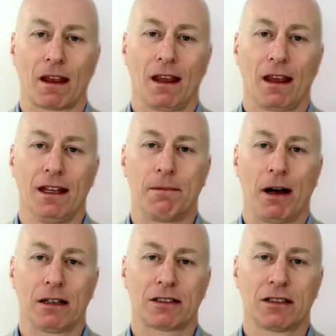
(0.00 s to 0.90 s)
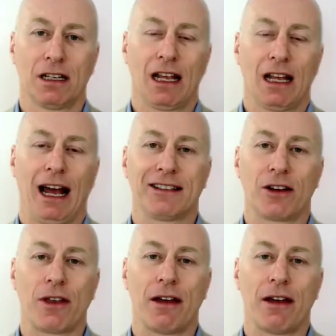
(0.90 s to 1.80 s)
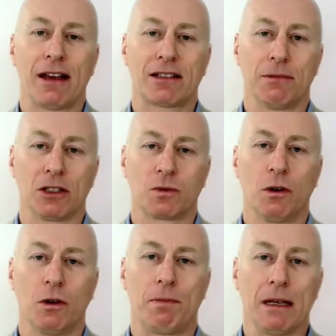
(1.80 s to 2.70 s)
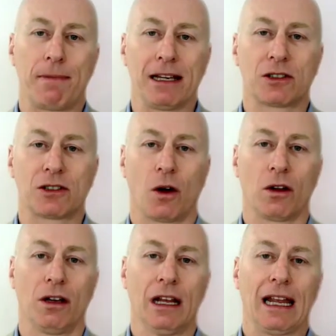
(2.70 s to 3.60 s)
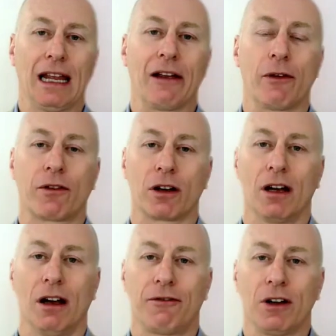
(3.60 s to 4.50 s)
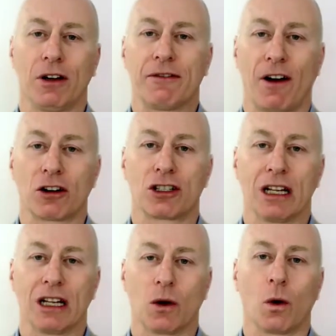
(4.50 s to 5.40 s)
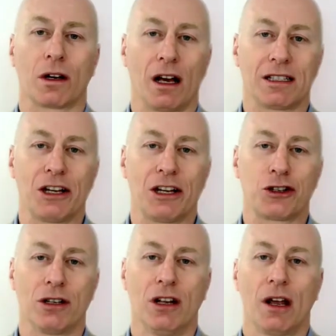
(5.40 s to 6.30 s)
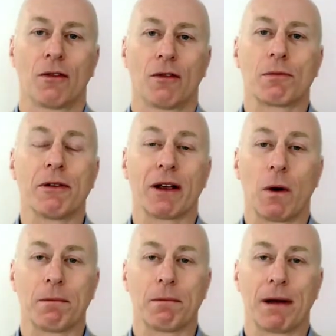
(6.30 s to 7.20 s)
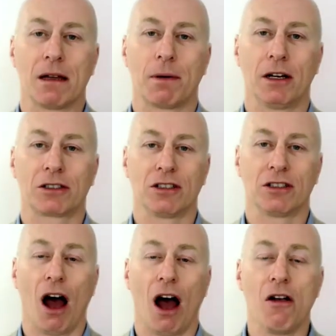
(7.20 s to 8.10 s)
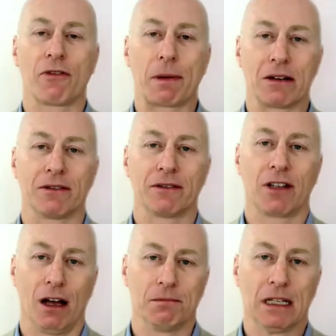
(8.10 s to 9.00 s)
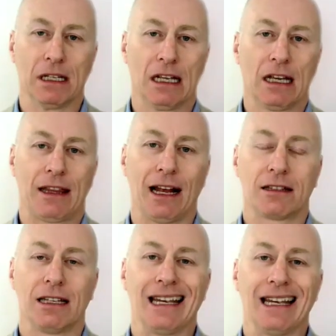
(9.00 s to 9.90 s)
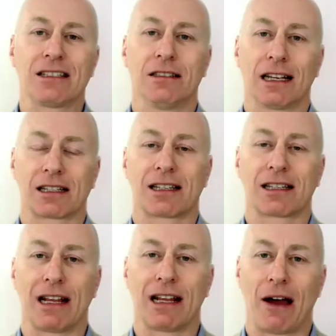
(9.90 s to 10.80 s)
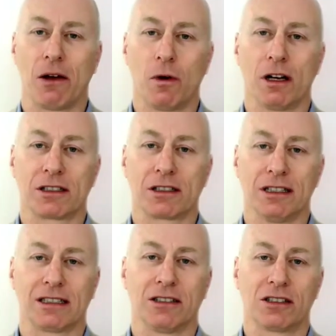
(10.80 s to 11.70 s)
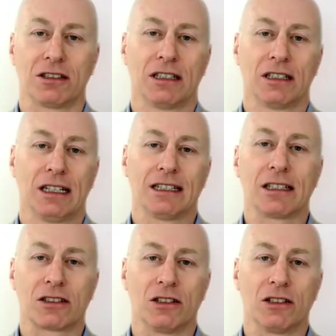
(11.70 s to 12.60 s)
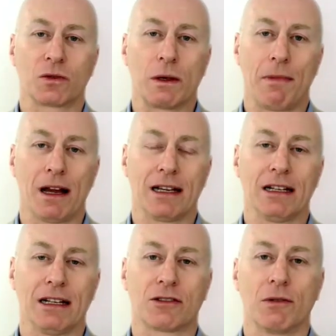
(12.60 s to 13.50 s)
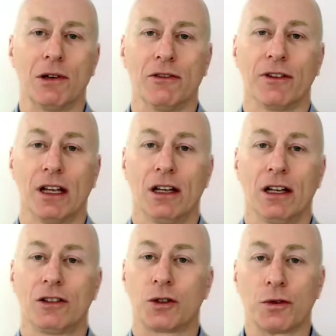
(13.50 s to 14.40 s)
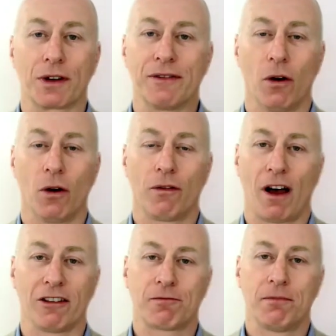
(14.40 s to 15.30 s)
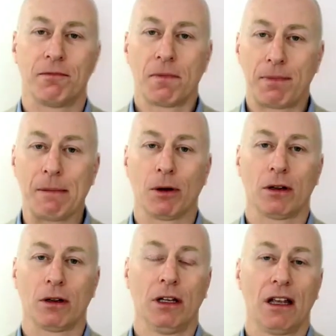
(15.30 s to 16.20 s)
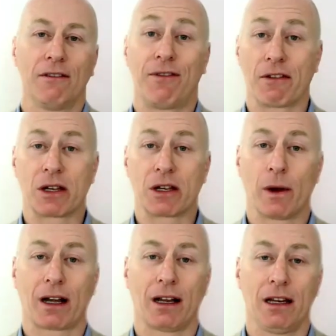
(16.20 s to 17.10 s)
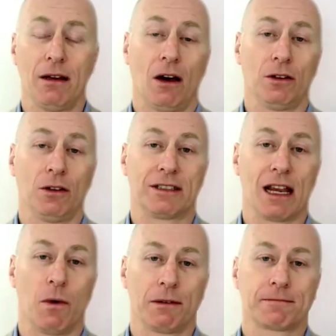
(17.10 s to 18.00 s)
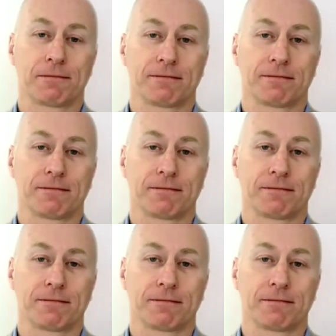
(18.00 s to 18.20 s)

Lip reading: in the past, and so their estimates will be based on, if we've got a fully functioning organisation, removing one person over a period of time. That isn't necessarily how it works in this instance. In this instance, we might need to remove 2, 3, 4, 5 people very quickly on day one,